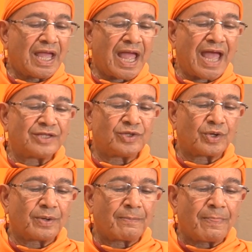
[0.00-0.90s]
As
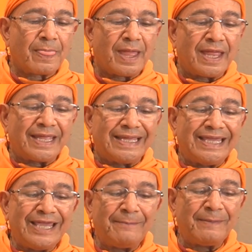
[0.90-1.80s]
long
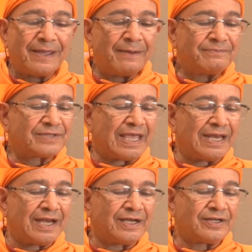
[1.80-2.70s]
he becomes
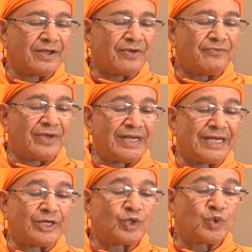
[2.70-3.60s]
silent. When
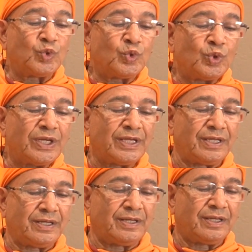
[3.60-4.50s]
he
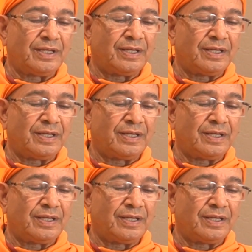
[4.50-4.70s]
truly